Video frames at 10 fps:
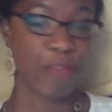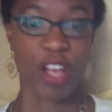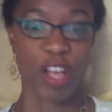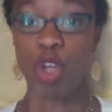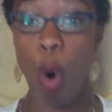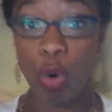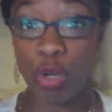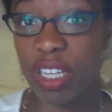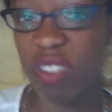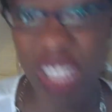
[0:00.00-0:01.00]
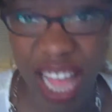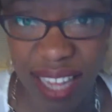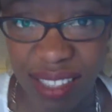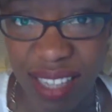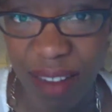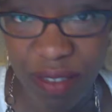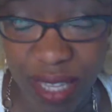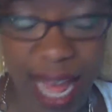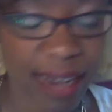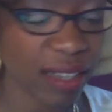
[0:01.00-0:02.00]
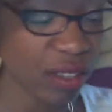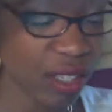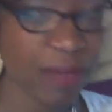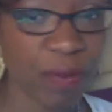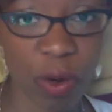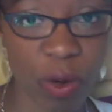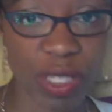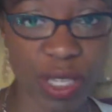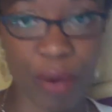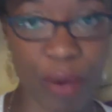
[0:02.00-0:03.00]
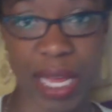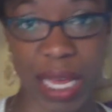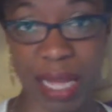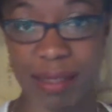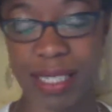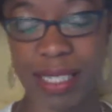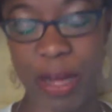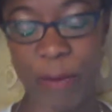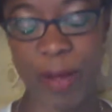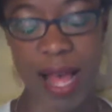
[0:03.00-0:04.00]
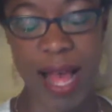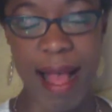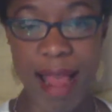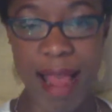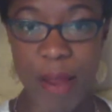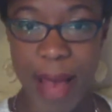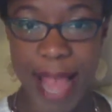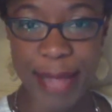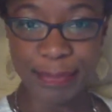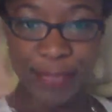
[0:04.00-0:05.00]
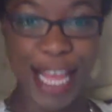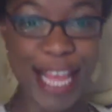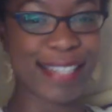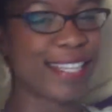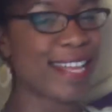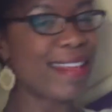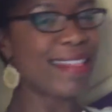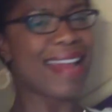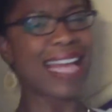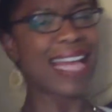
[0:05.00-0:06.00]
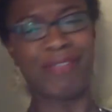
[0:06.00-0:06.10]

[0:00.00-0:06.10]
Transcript: totally relaxed after that and looking forward to going again. So anyway, until the next